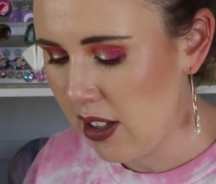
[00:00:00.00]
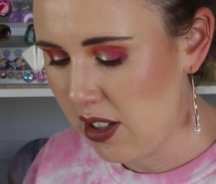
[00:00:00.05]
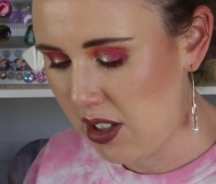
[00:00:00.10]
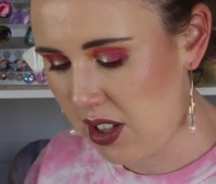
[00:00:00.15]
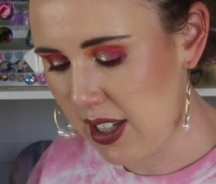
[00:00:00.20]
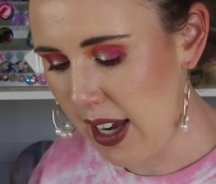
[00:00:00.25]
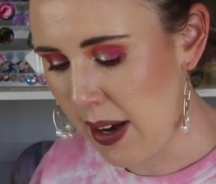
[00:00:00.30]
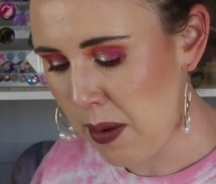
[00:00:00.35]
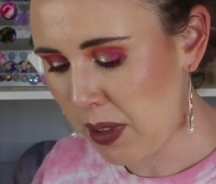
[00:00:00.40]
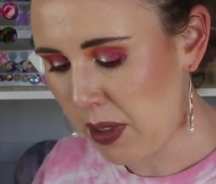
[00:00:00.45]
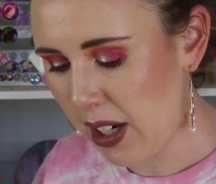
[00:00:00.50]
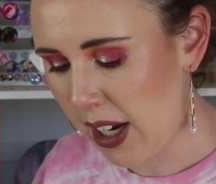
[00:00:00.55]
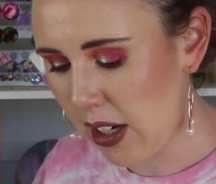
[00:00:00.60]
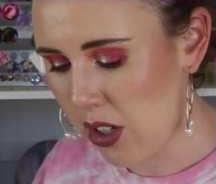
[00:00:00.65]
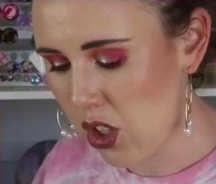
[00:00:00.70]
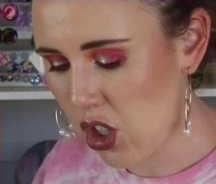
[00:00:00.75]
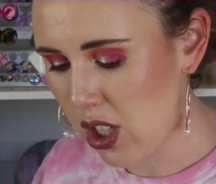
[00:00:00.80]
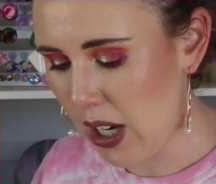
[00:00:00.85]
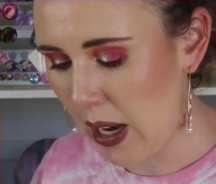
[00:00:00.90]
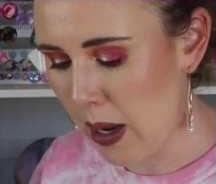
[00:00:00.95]
Same kind
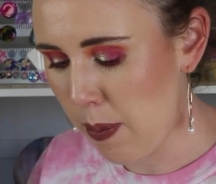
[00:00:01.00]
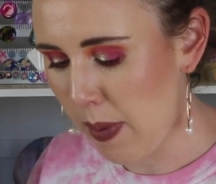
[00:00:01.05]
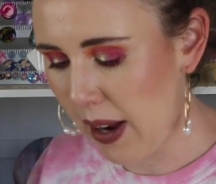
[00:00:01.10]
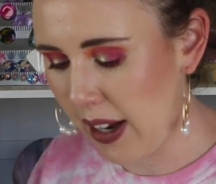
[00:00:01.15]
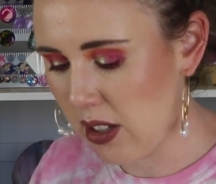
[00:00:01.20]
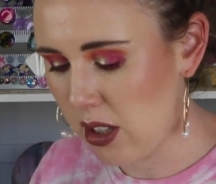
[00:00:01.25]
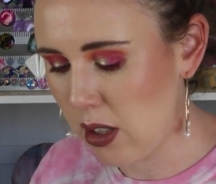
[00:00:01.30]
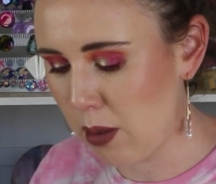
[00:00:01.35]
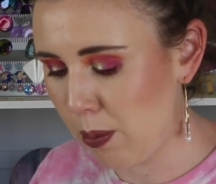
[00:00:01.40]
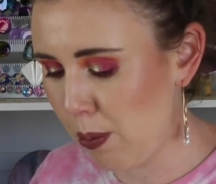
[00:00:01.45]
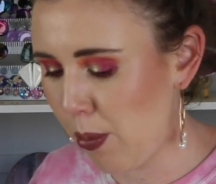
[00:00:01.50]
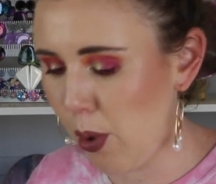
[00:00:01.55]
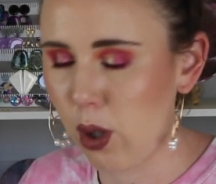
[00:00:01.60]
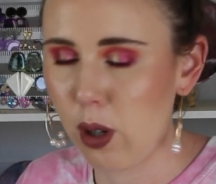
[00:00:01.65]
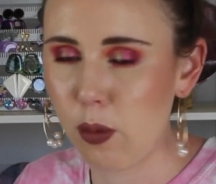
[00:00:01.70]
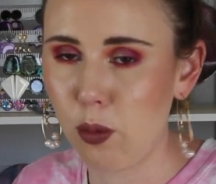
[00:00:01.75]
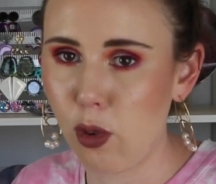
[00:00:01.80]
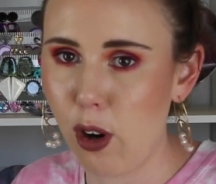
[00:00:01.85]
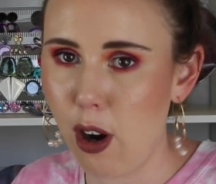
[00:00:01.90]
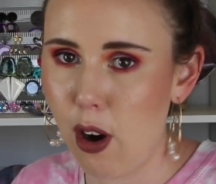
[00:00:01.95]
of shape as the
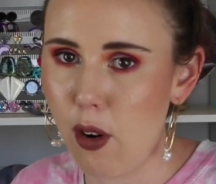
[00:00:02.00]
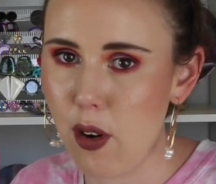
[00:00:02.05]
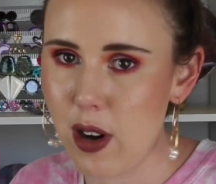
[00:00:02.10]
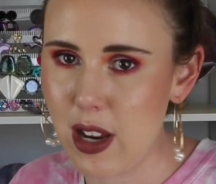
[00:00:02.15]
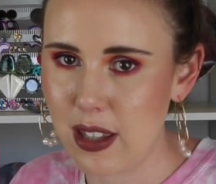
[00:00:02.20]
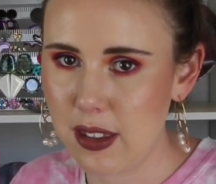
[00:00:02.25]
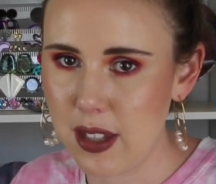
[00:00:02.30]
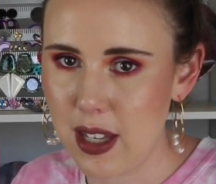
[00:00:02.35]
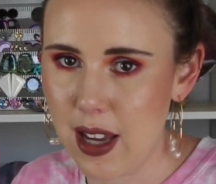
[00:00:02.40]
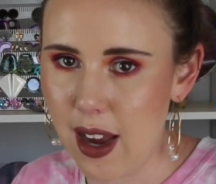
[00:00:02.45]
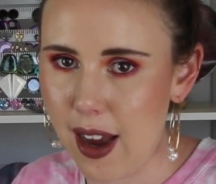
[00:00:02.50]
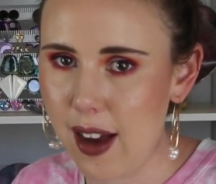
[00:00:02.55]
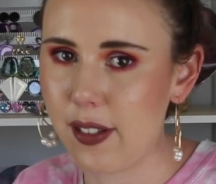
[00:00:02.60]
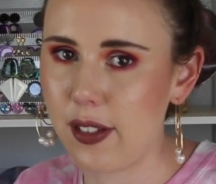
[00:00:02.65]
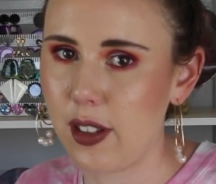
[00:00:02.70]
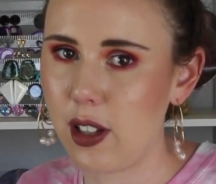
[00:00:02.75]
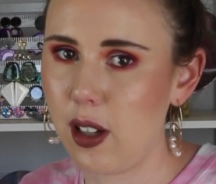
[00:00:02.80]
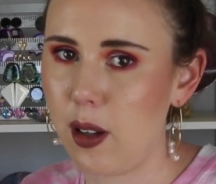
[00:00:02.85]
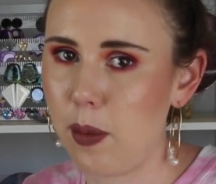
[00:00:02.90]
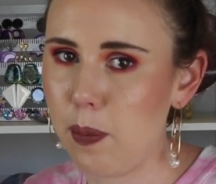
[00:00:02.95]
bottom row in the
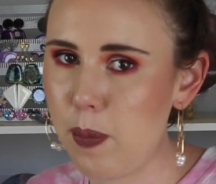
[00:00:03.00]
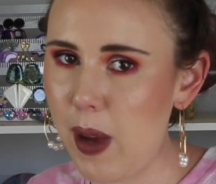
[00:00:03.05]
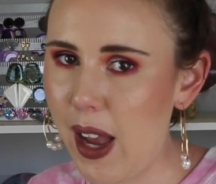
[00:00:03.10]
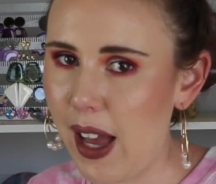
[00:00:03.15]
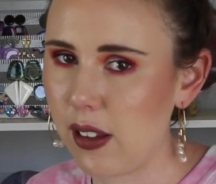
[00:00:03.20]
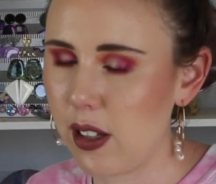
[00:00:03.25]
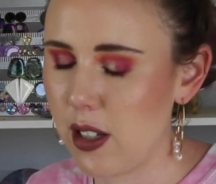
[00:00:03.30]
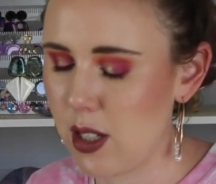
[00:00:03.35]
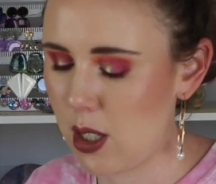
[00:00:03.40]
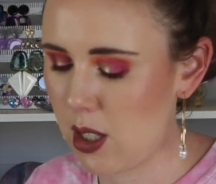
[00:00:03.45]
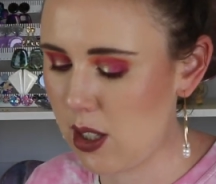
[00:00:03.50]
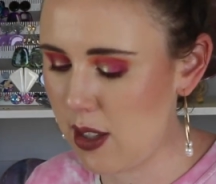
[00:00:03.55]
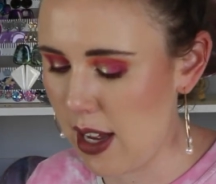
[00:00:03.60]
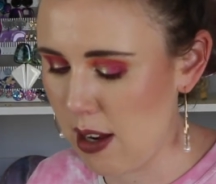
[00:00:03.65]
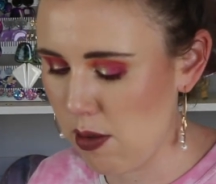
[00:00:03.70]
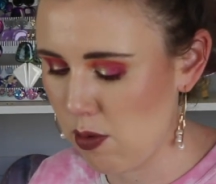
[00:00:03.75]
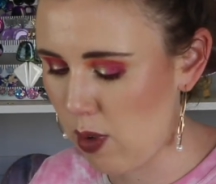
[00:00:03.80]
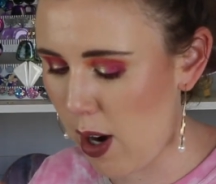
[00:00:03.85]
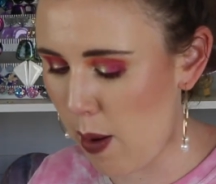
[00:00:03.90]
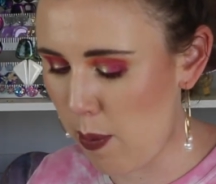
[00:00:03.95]
other palettes
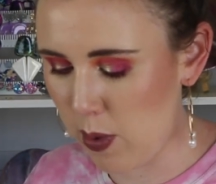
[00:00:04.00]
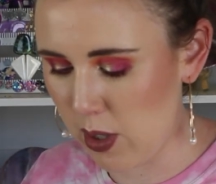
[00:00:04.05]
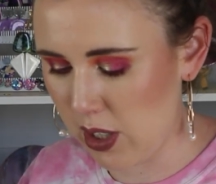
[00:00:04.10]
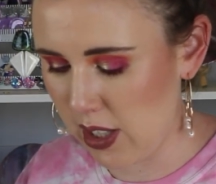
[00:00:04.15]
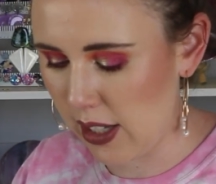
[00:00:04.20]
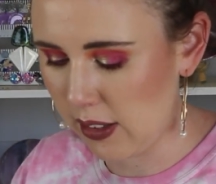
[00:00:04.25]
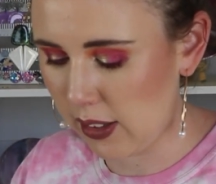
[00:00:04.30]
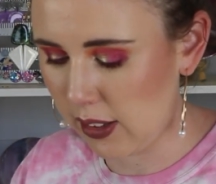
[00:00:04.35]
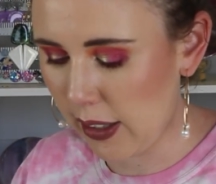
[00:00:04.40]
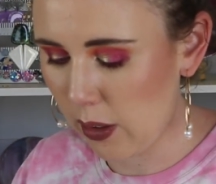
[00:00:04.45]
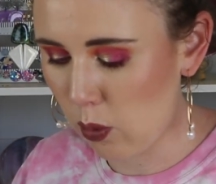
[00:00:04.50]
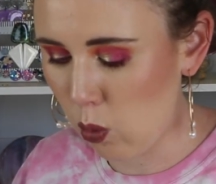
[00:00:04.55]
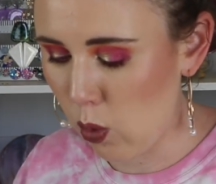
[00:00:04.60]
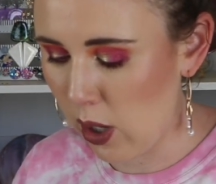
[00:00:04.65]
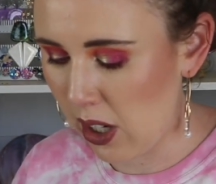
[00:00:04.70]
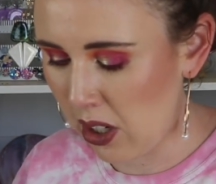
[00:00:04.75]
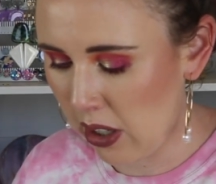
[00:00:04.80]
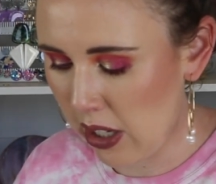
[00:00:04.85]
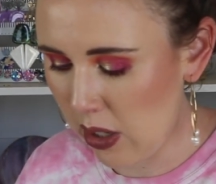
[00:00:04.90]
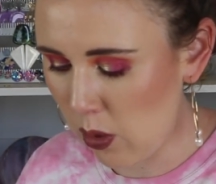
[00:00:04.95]
that represent like
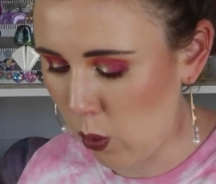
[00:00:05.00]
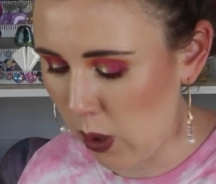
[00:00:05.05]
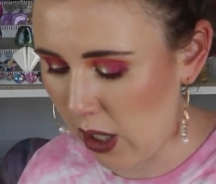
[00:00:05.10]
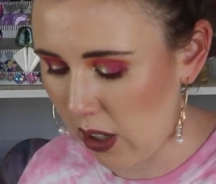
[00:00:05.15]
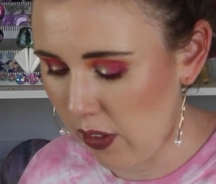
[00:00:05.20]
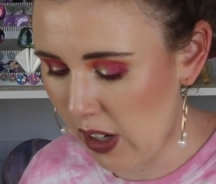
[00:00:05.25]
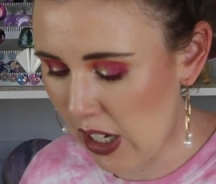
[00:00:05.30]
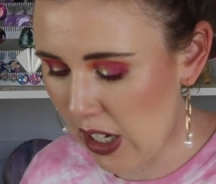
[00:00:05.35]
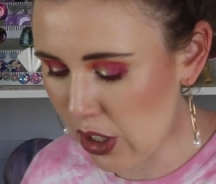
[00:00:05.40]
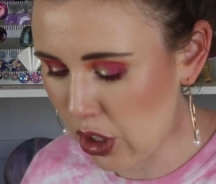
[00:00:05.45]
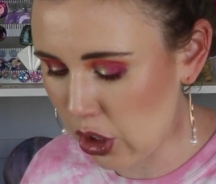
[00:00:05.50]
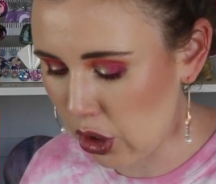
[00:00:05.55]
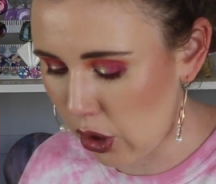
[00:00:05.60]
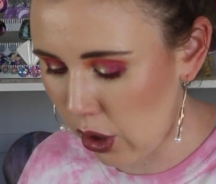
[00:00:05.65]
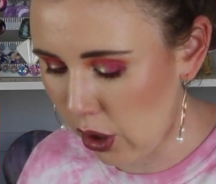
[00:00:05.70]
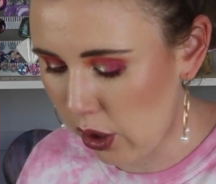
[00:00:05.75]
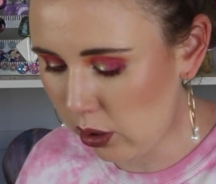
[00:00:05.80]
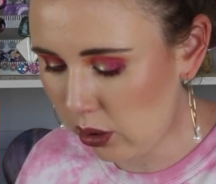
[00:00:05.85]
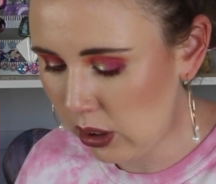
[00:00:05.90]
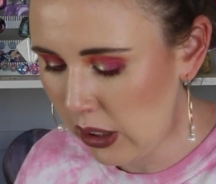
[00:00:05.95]
one, one of each
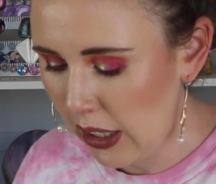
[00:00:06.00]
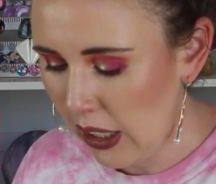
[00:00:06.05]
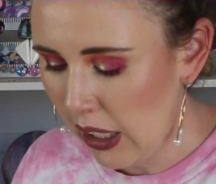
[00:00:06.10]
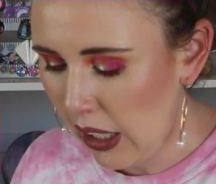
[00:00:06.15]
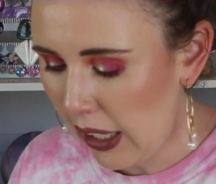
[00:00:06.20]
girl.